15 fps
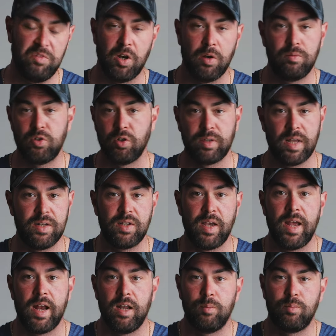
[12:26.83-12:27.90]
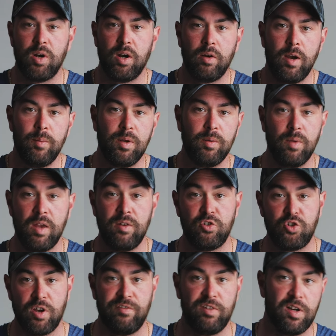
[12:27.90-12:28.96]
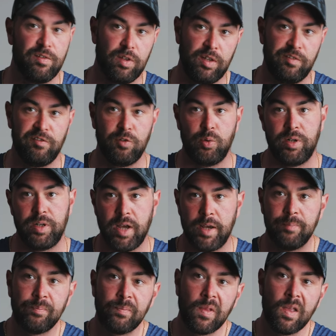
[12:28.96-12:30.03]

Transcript: you know, took that day out of the program and shuffled everything forward today.